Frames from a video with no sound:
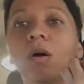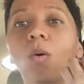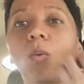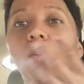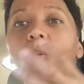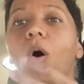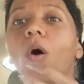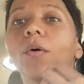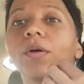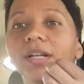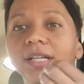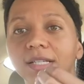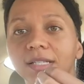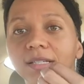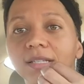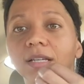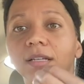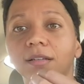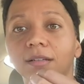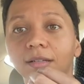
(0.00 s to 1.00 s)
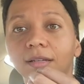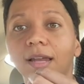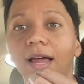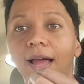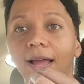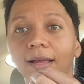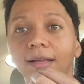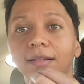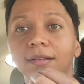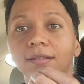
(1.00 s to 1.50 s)
wanting it to look
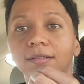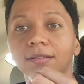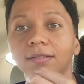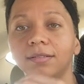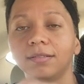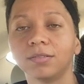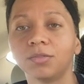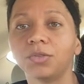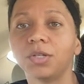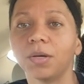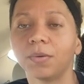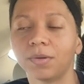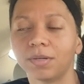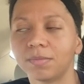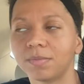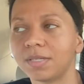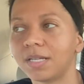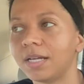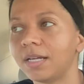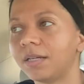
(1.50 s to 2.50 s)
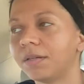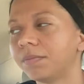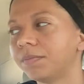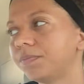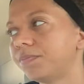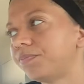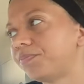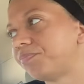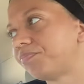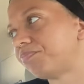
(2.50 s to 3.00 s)
like. You get what I'm saying?
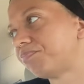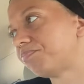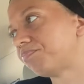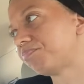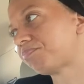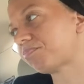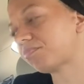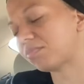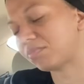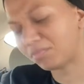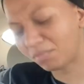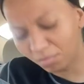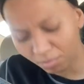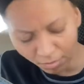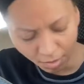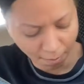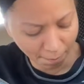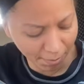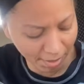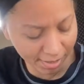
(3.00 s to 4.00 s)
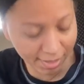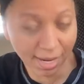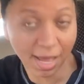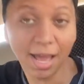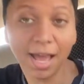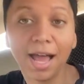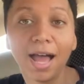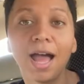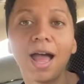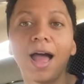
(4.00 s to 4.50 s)
But
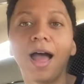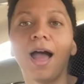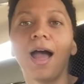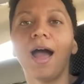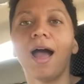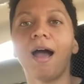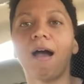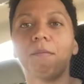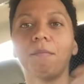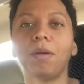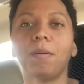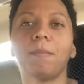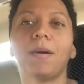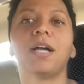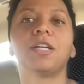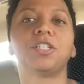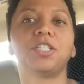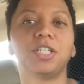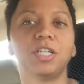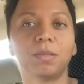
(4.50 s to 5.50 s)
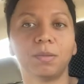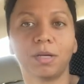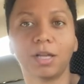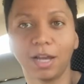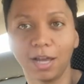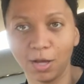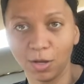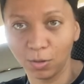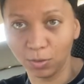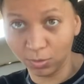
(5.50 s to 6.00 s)
nah, I'm in my gym
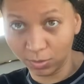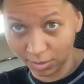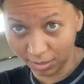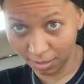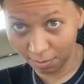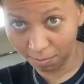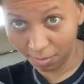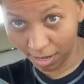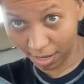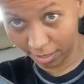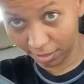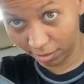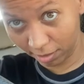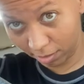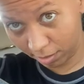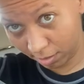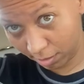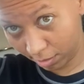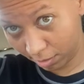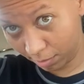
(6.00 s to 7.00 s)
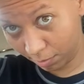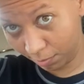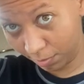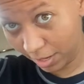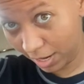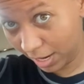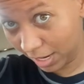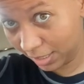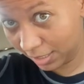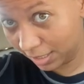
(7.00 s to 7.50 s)
clothes. I'm about to um
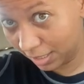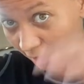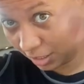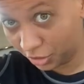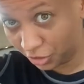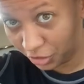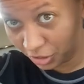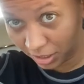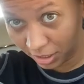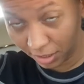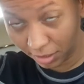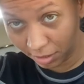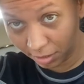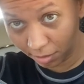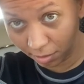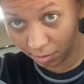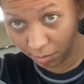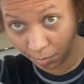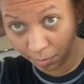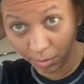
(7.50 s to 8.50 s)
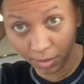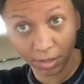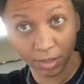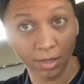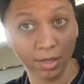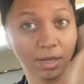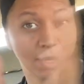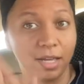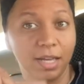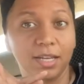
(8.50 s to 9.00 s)
head to the gym
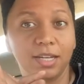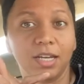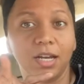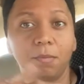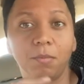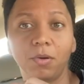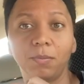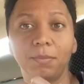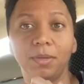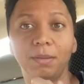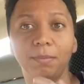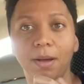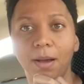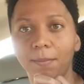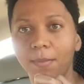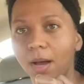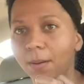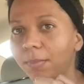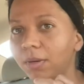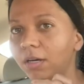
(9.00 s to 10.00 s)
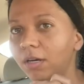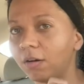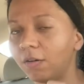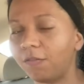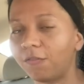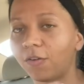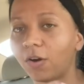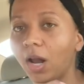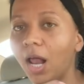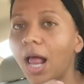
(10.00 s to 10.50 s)
and then I'm gonna meet my mama up
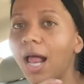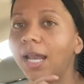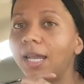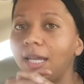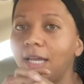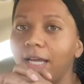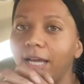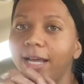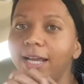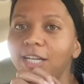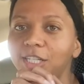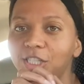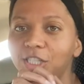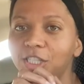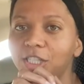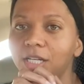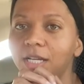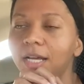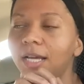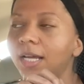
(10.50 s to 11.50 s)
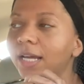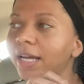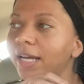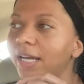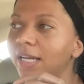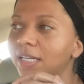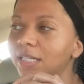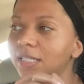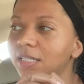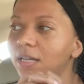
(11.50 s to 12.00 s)
for lunch.
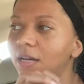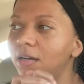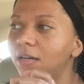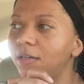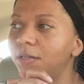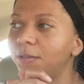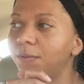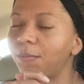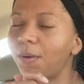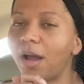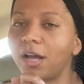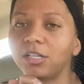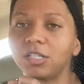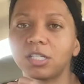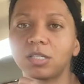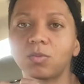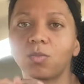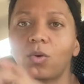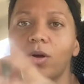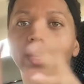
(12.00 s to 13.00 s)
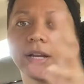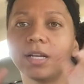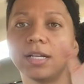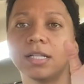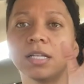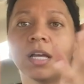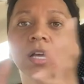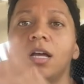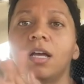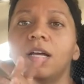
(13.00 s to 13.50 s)
And um I just wanted
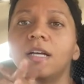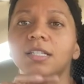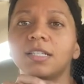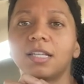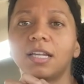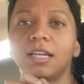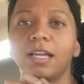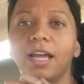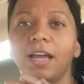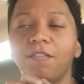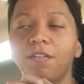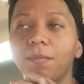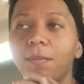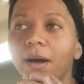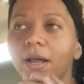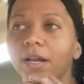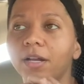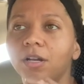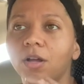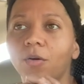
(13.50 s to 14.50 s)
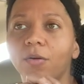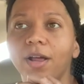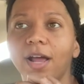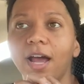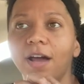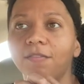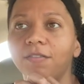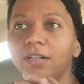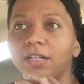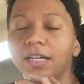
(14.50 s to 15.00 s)
to let everybody know to
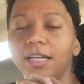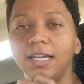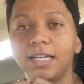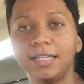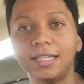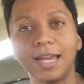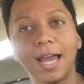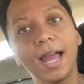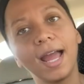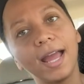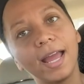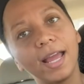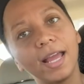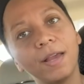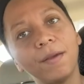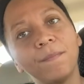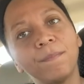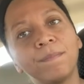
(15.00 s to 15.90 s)
have a good day.